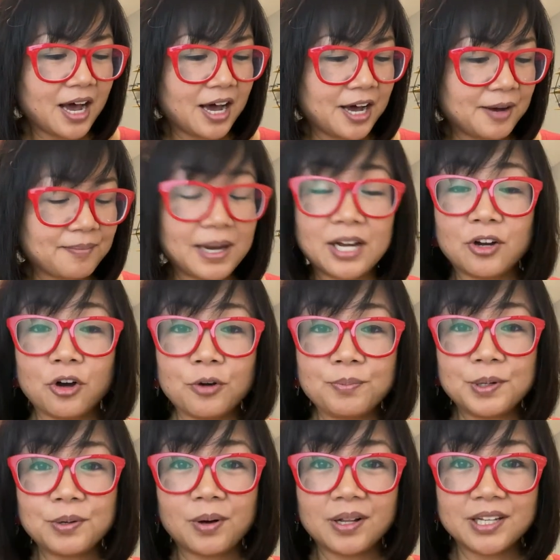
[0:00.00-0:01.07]
Um, I
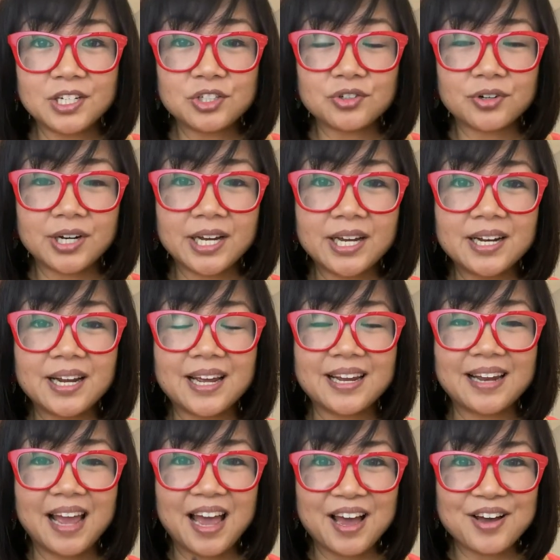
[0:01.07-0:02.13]
hope you all enjoy it
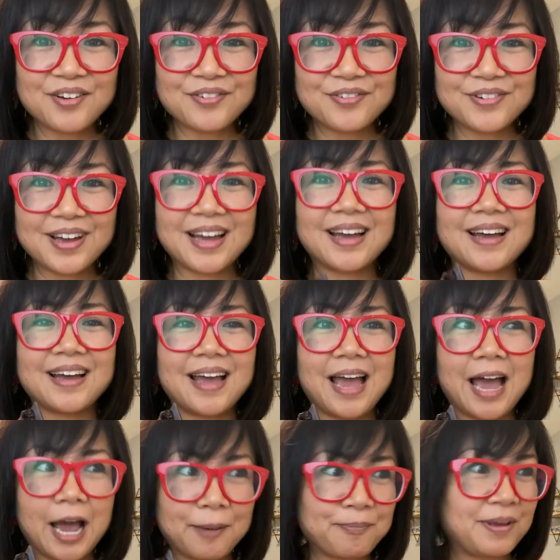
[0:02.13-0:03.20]
and have a
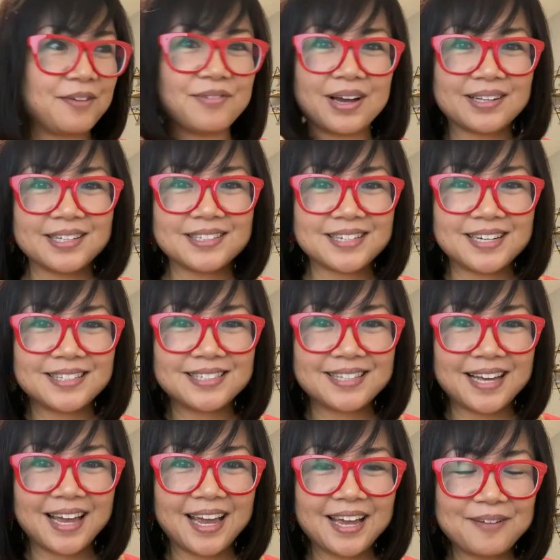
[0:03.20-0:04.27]
happy Valentine's
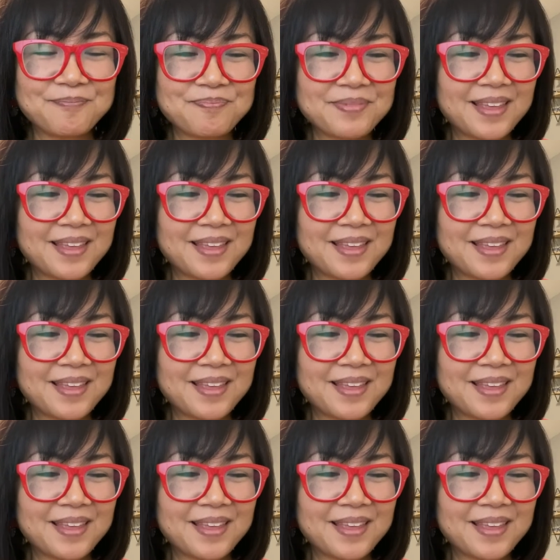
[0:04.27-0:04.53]
Day